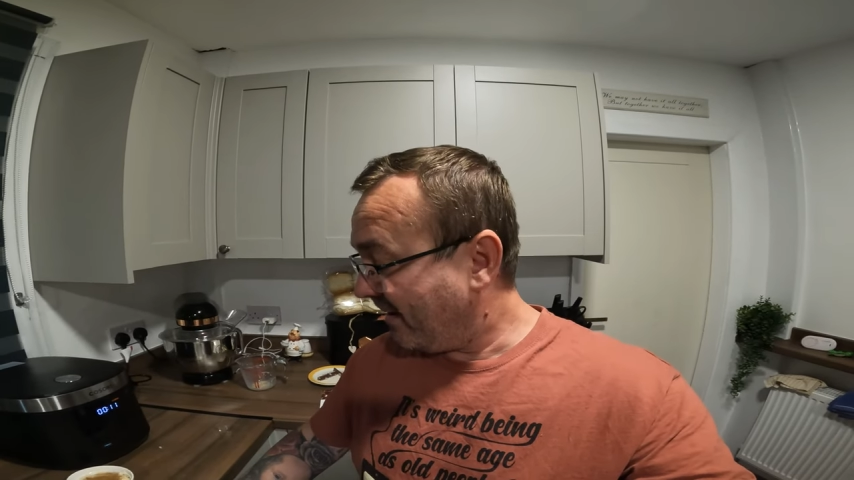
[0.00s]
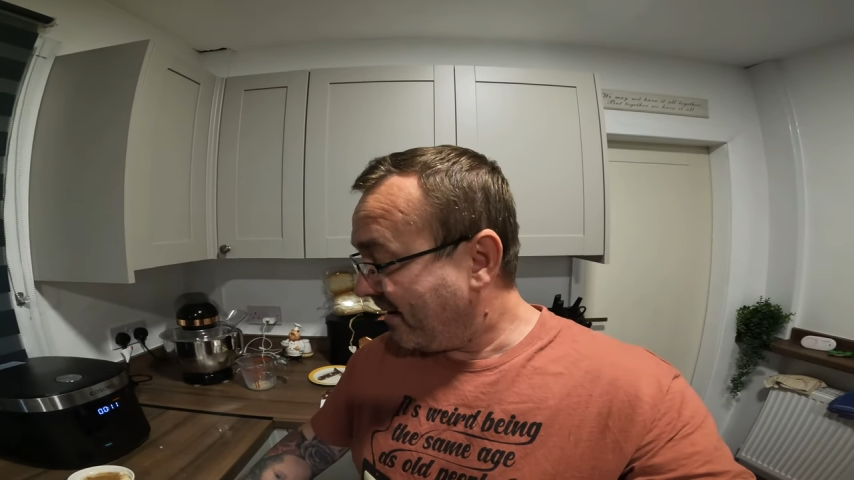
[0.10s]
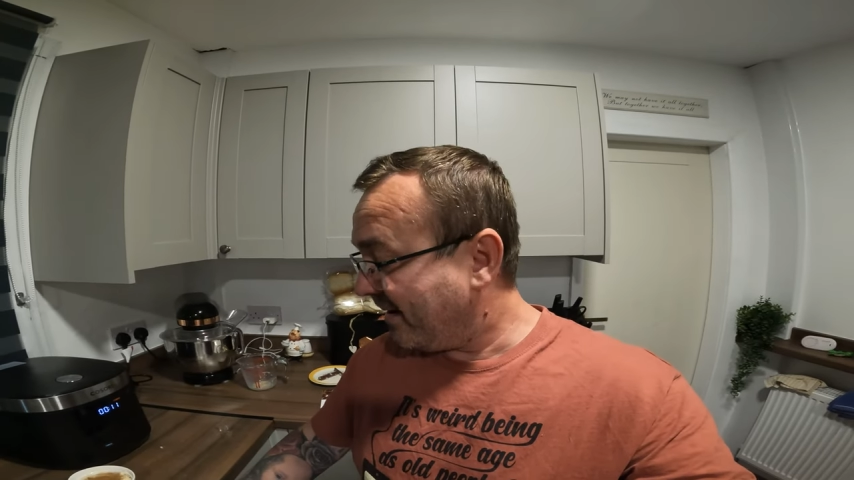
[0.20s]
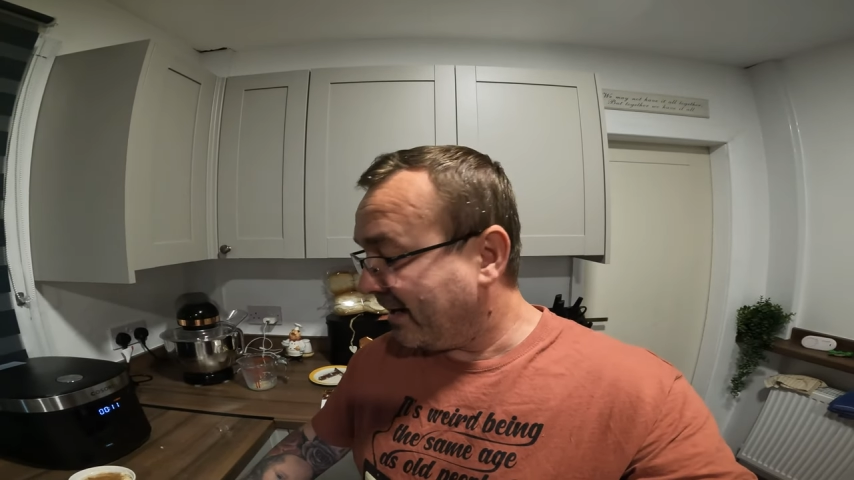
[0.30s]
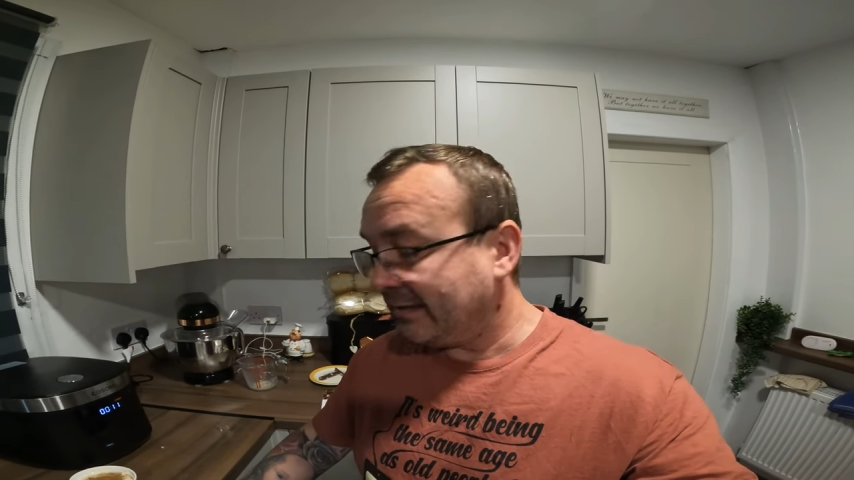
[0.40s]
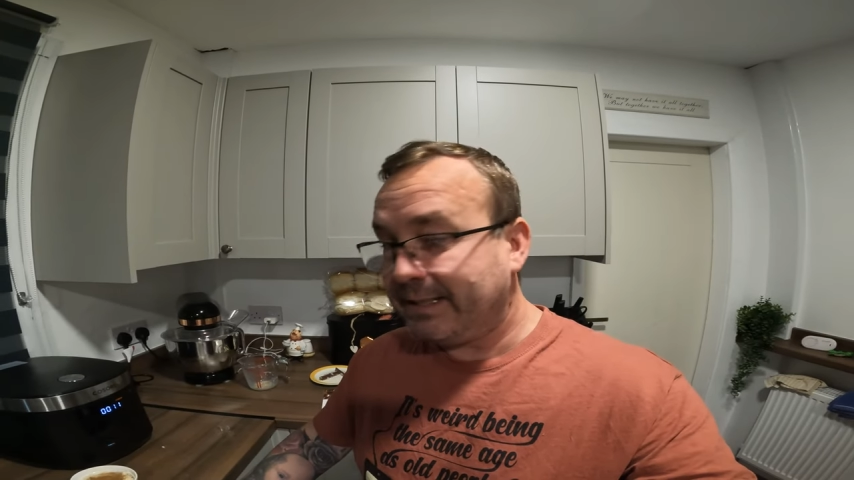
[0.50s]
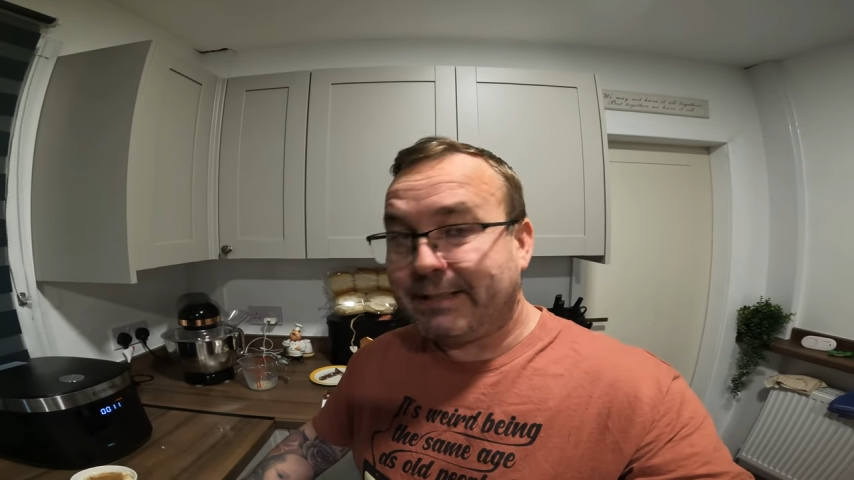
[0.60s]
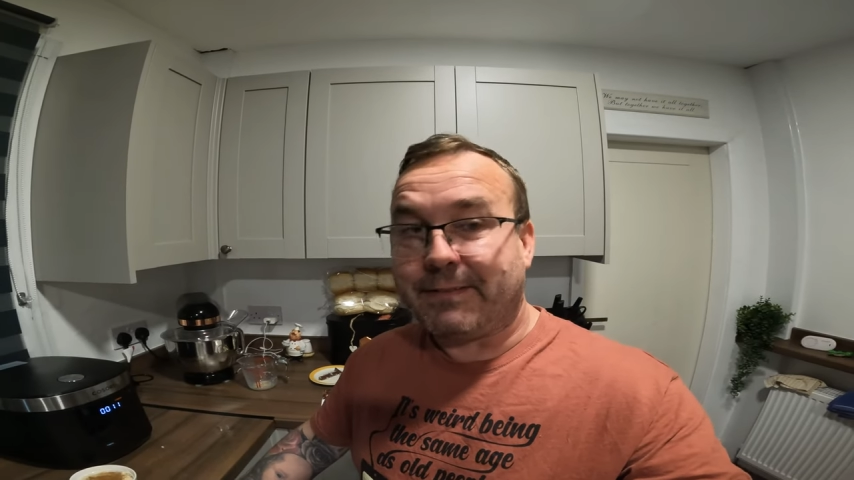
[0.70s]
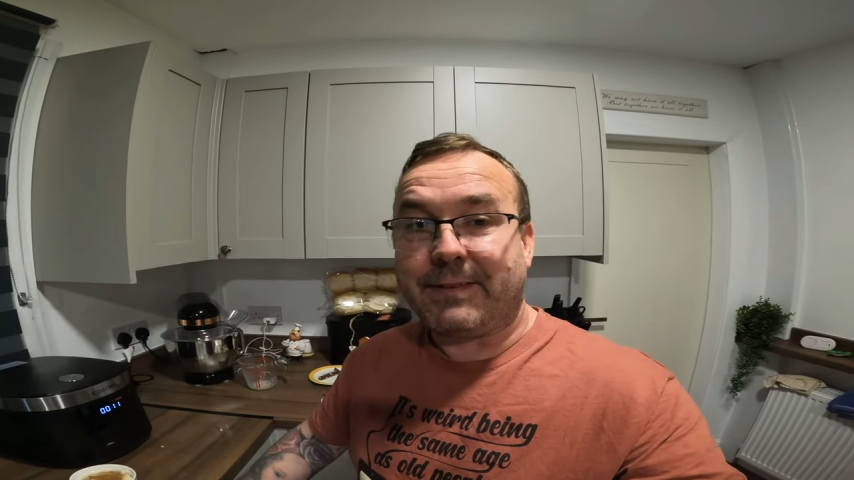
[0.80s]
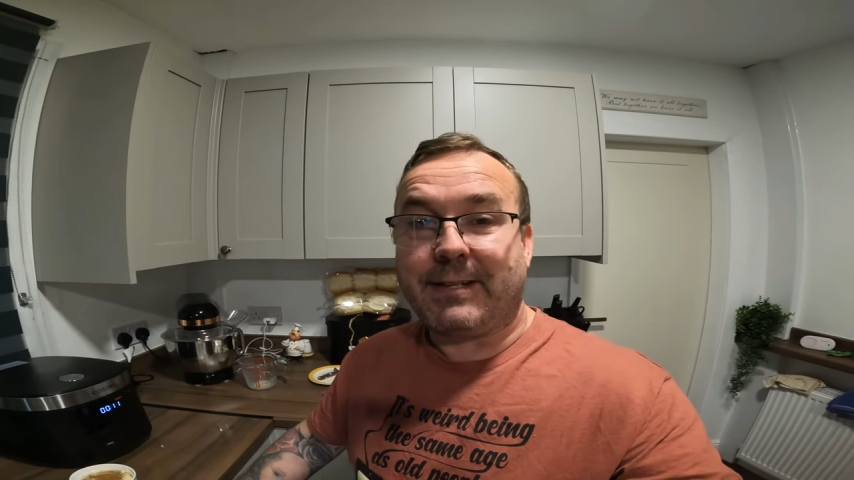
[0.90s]

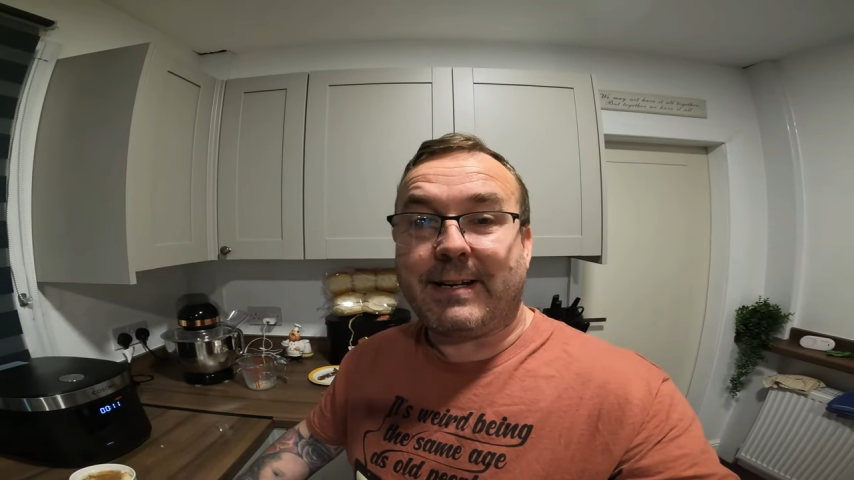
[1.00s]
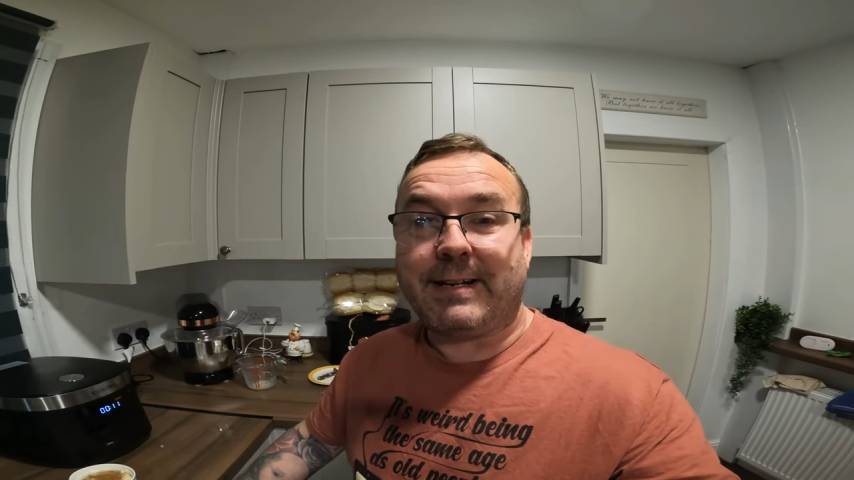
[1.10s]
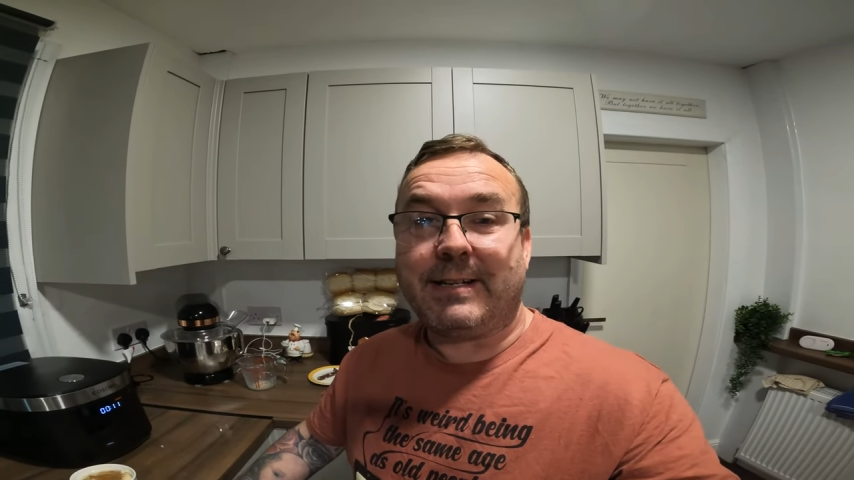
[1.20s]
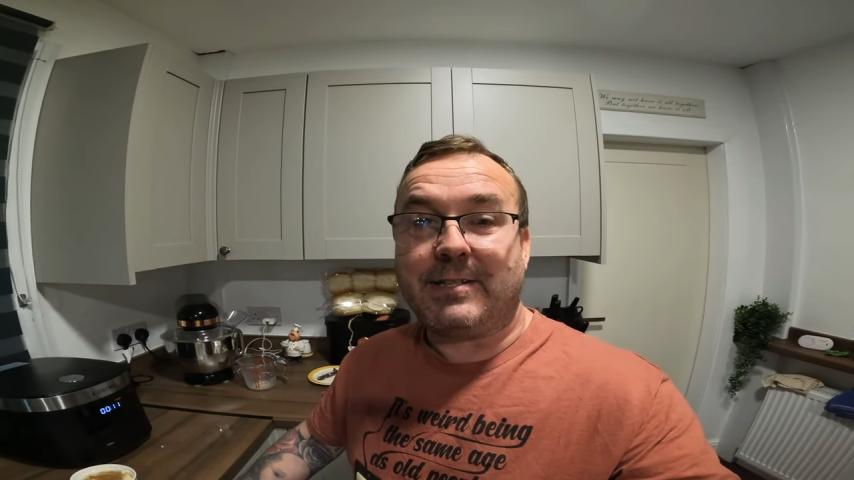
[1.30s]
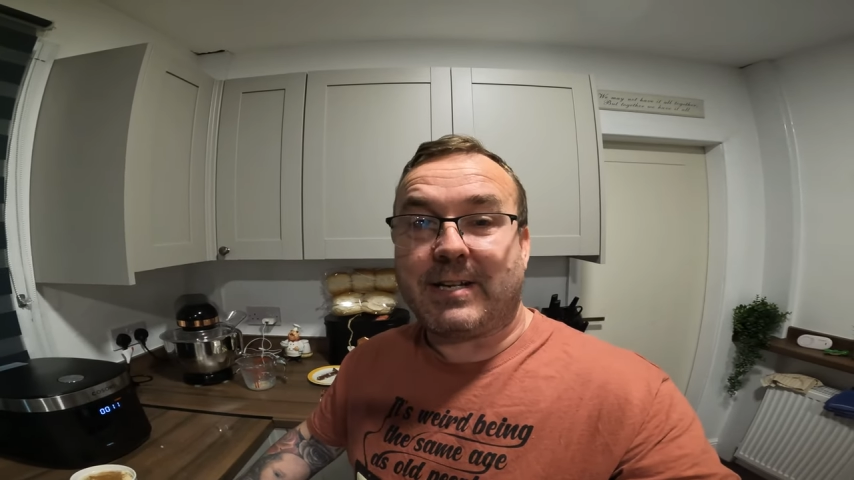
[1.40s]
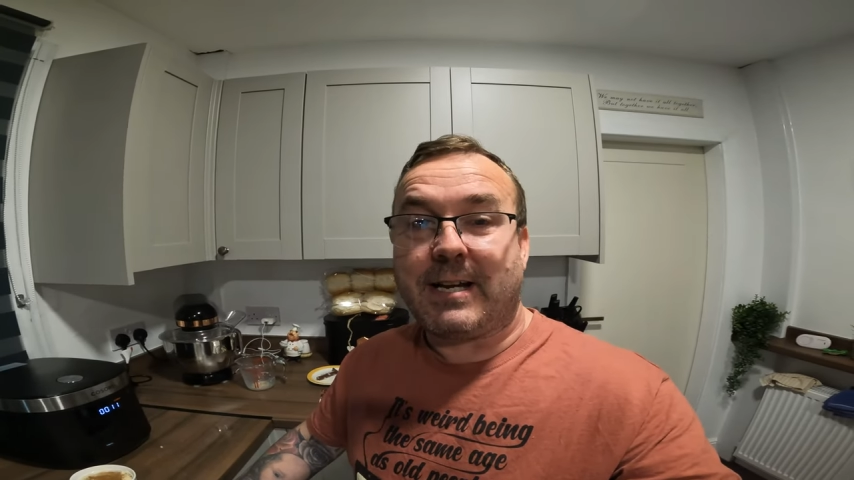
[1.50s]
Yeah, that is